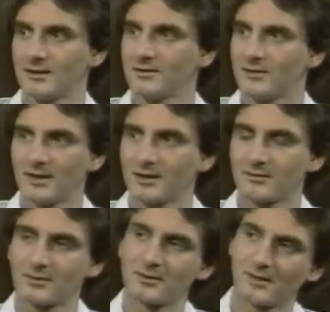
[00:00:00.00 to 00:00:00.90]
He didn't take
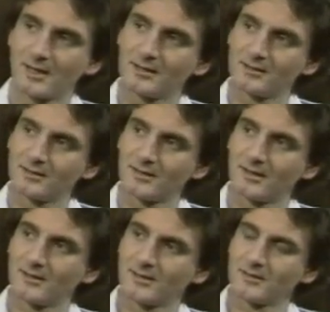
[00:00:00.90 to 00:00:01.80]
it for granted
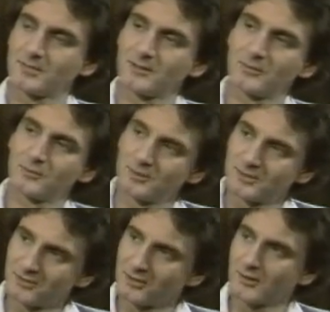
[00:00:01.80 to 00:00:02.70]
that people
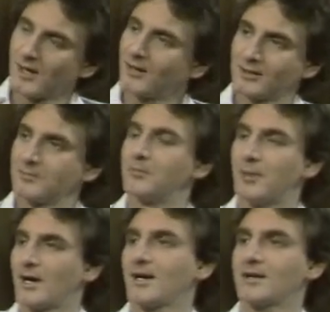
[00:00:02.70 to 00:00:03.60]
would just go out
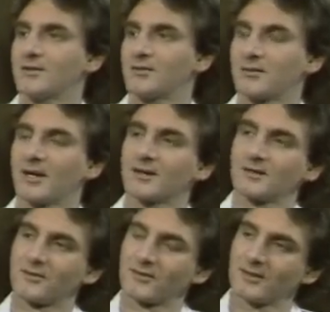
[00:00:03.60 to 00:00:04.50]
and buy his
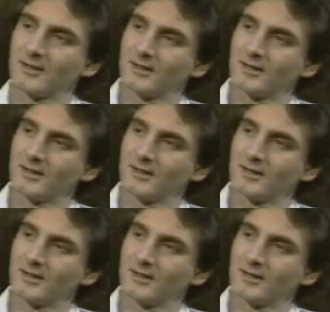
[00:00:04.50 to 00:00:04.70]
records.